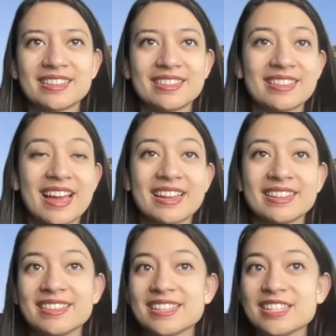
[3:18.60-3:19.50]
that
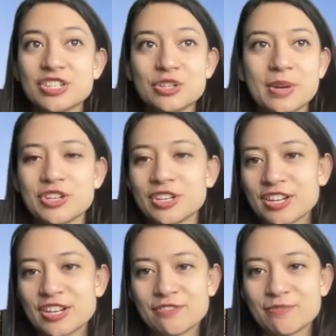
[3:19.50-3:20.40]
the situation
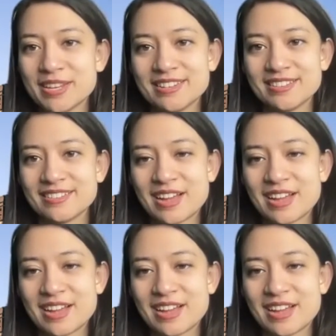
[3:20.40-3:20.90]
could have been,